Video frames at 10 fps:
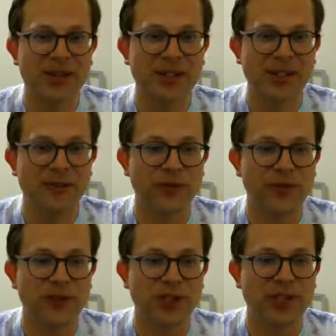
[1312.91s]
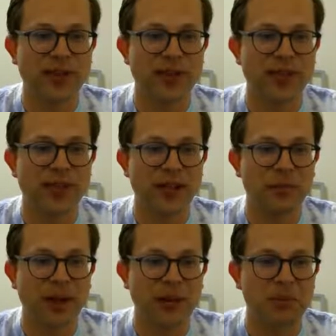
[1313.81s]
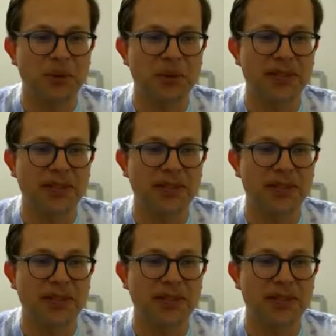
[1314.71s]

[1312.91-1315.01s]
see for just this set of pipe pulls.